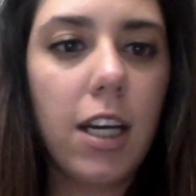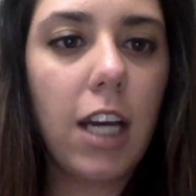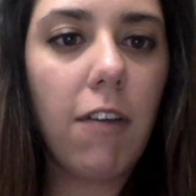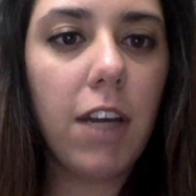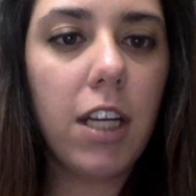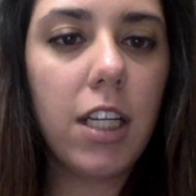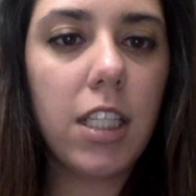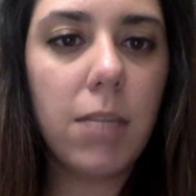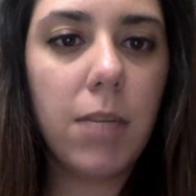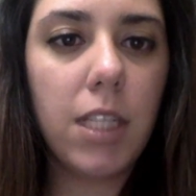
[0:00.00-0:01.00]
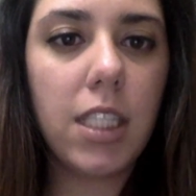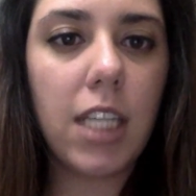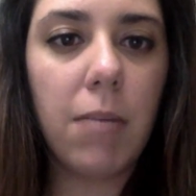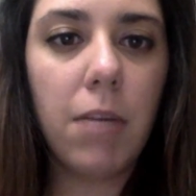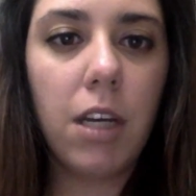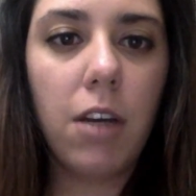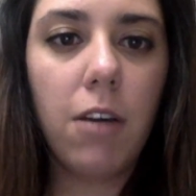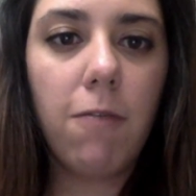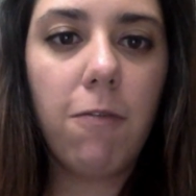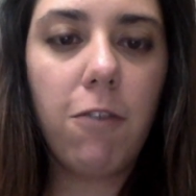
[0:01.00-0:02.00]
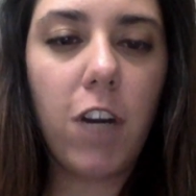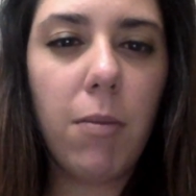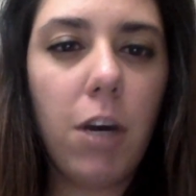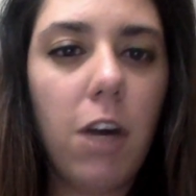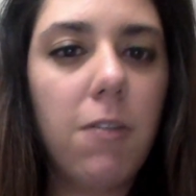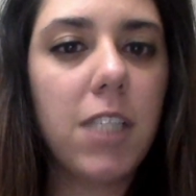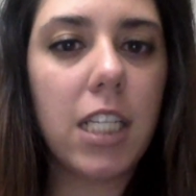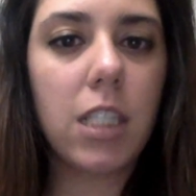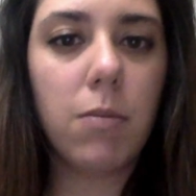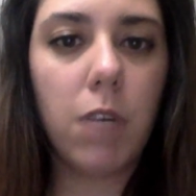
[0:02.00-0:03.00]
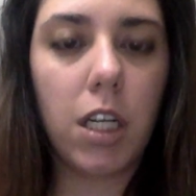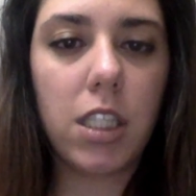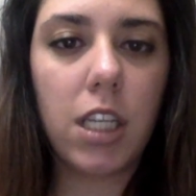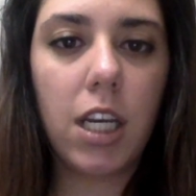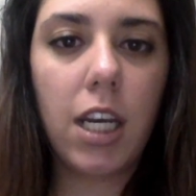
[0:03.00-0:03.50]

having an estimate time frame of 6 months,